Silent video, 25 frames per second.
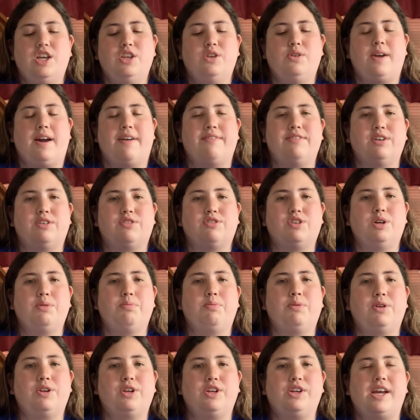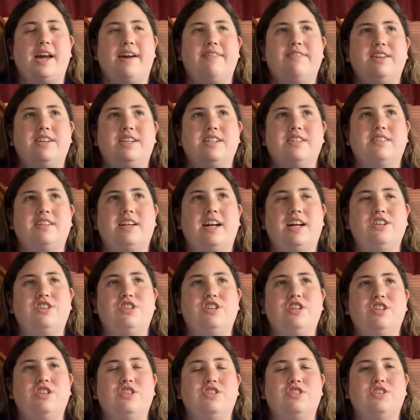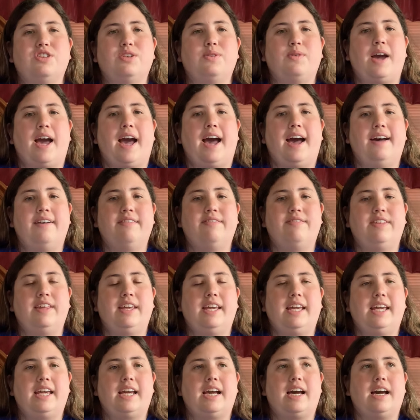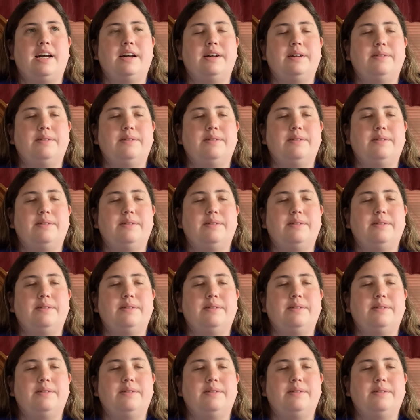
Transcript: you have the group learning, you have the discussions, you have the